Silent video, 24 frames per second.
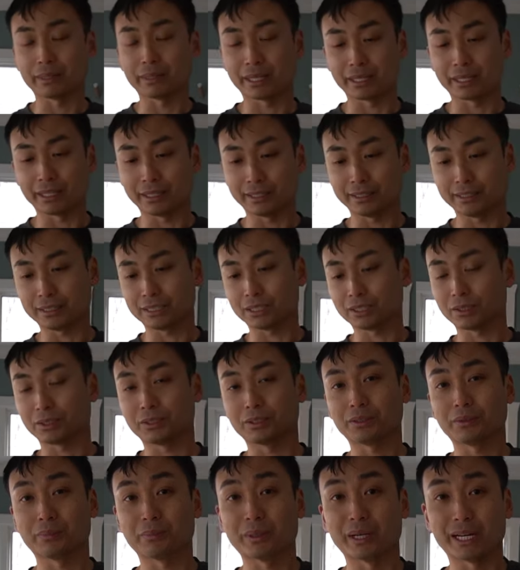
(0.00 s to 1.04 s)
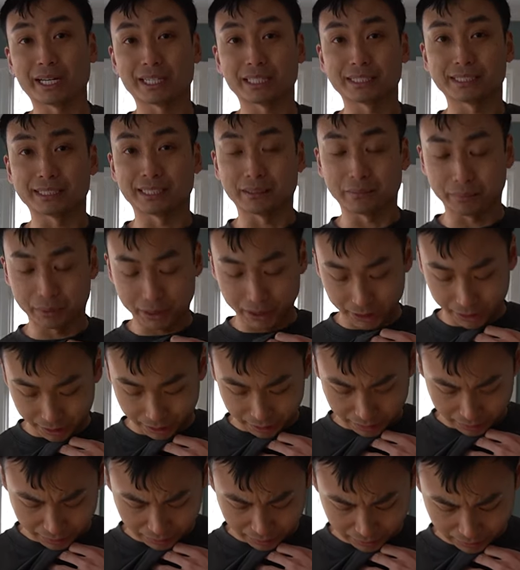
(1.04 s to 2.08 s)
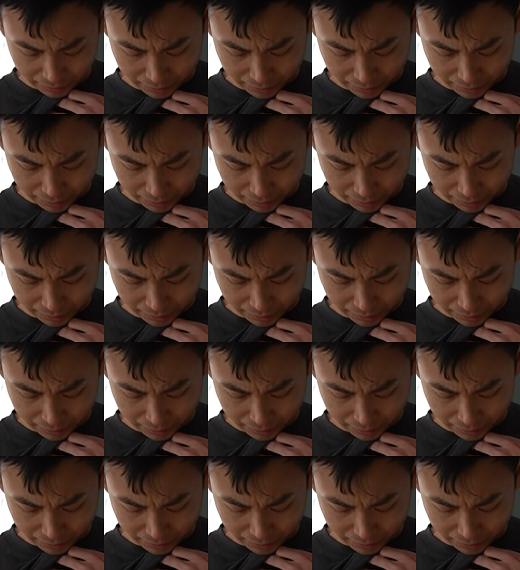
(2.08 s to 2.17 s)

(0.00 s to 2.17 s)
my internal body temperature,